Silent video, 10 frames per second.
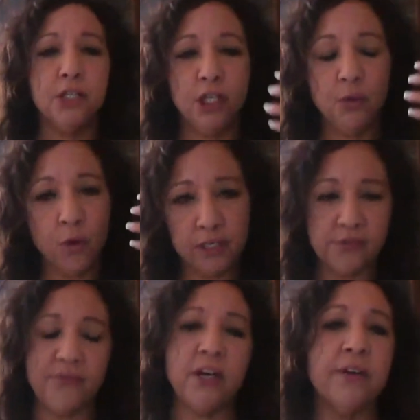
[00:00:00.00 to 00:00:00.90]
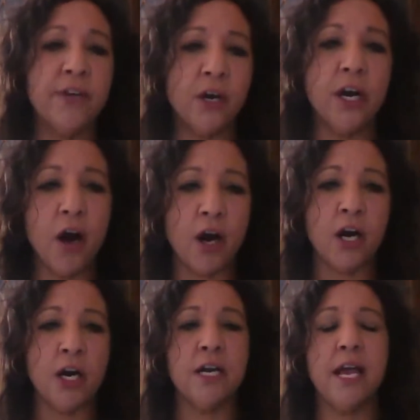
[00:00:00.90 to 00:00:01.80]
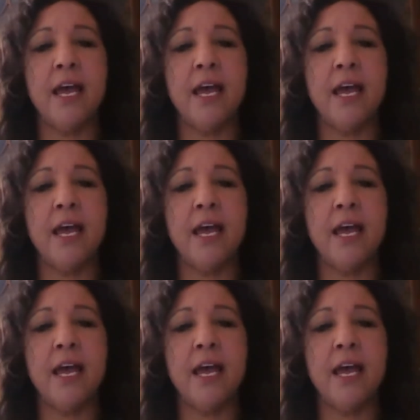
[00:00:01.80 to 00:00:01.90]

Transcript: She works very, very hard,